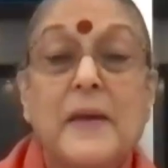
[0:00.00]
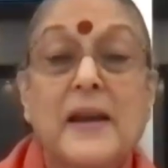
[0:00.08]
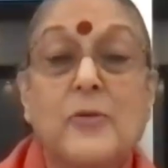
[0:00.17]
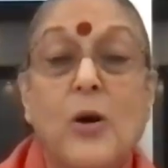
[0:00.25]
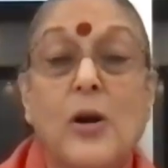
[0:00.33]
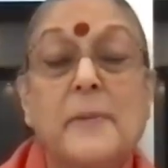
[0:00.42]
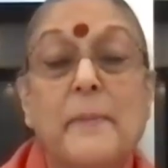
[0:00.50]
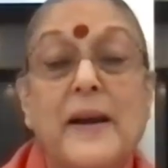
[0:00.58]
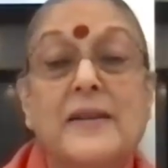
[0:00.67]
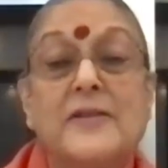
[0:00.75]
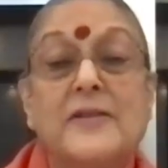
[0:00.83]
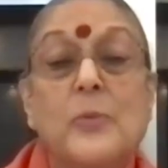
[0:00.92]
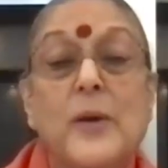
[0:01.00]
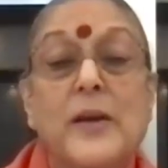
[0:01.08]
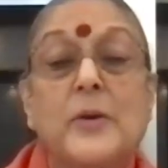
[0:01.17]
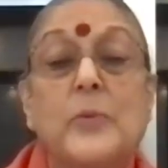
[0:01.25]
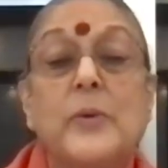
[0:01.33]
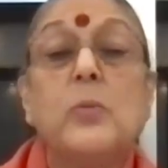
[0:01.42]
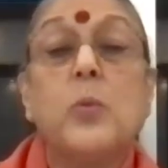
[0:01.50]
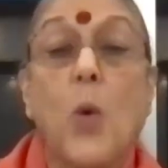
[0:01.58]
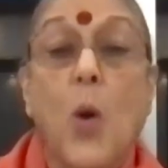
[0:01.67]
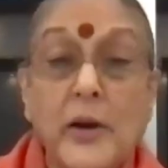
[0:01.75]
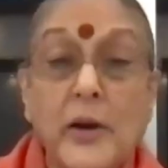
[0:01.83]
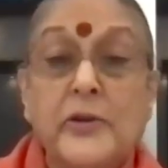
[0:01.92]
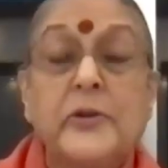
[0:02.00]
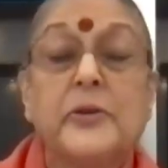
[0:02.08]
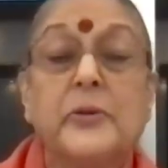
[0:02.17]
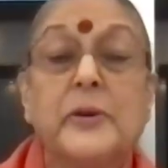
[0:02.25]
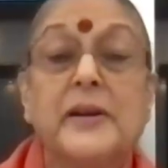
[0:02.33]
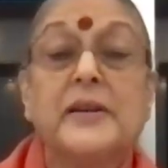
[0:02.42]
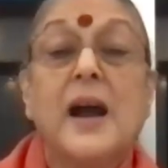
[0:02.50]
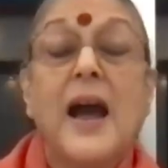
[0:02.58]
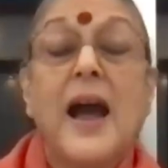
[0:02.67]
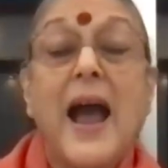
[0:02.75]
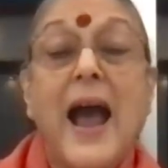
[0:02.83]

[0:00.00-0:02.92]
It all depends on whether we want to do it